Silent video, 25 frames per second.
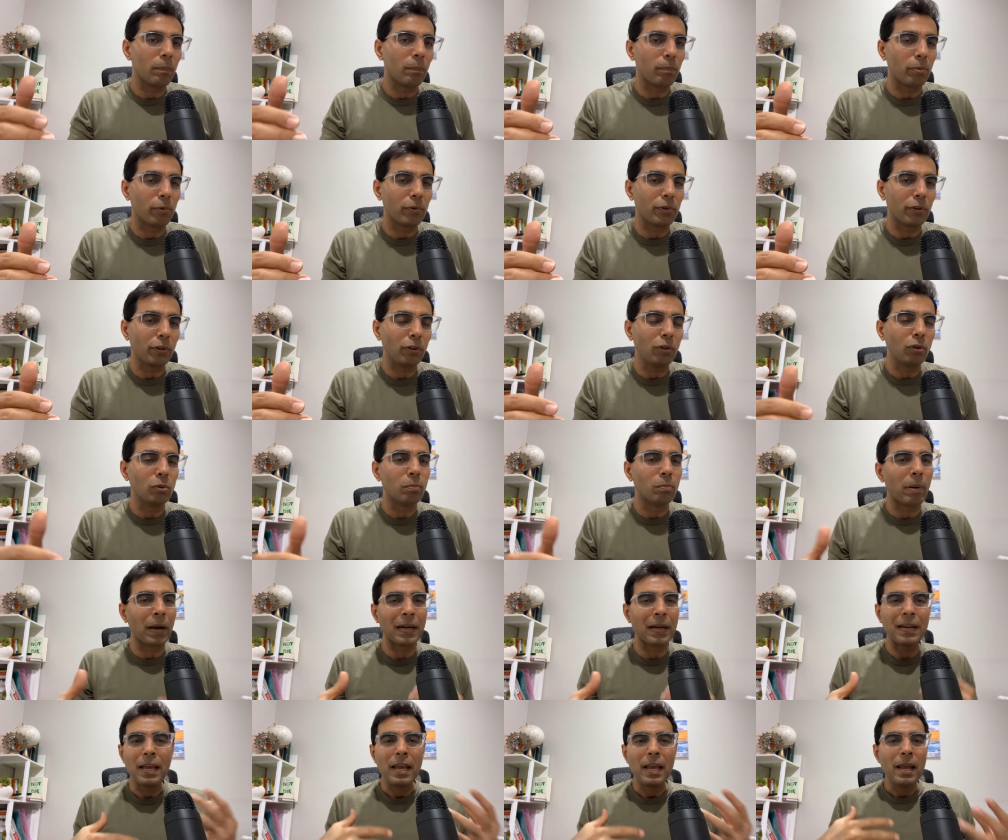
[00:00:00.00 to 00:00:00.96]
input to you
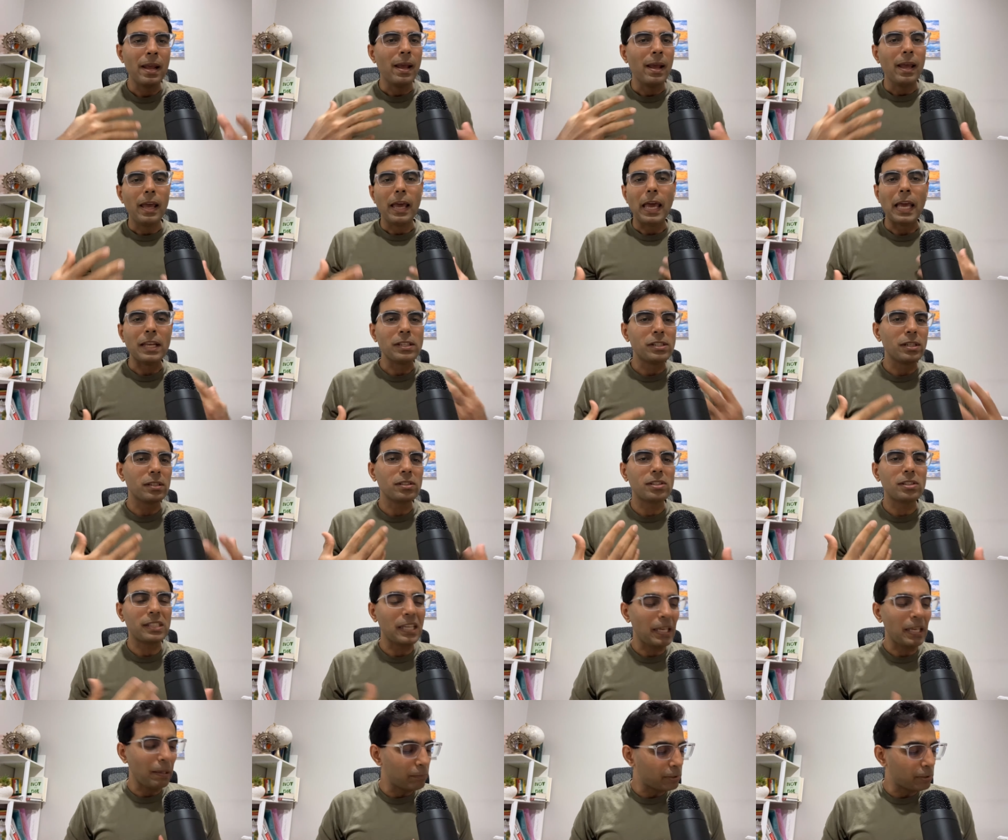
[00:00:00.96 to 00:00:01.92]
but it
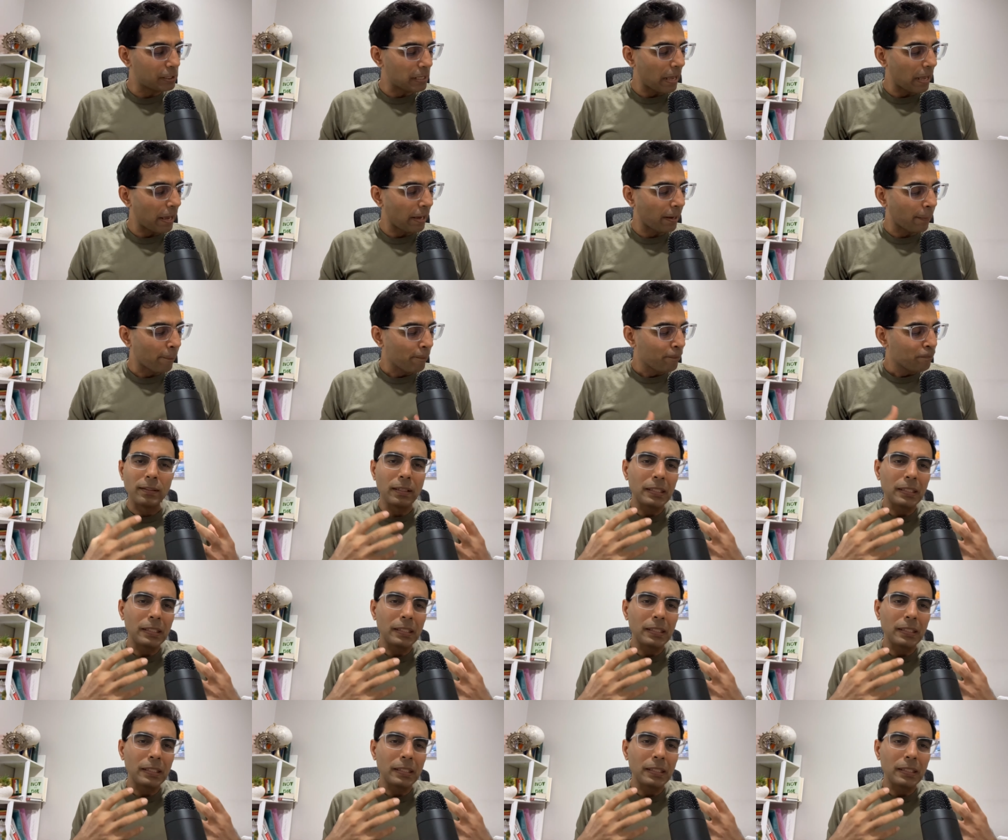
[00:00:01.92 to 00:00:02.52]
just seems like